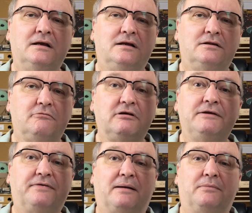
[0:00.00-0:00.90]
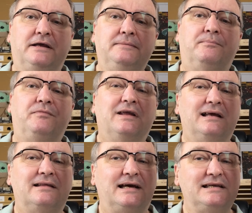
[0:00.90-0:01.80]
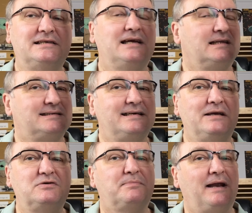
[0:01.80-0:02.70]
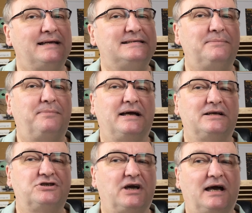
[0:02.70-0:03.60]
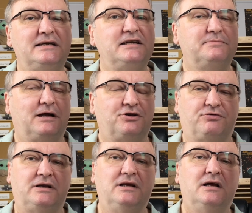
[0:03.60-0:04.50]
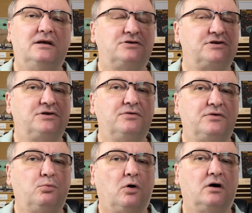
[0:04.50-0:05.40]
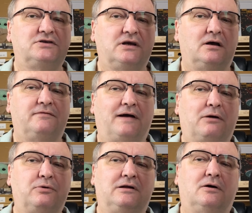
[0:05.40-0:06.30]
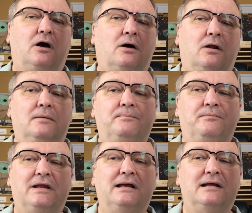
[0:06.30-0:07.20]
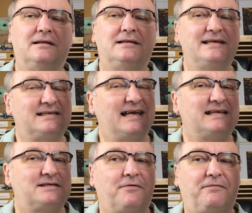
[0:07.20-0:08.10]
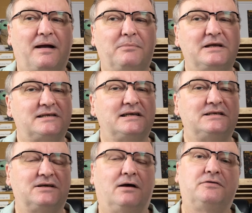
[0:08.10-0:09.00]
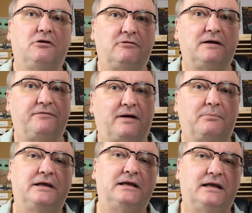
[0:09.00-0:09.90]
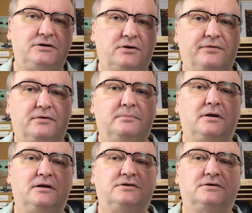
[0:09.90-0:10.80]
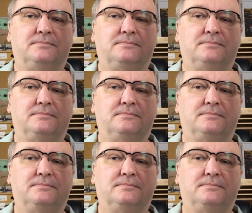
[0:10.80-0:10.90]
The Grey family, they say the tea was blended by a Chinese mandarin to suit the water of Hawick Hall. It's the family seat of the Grey family in Northumberland.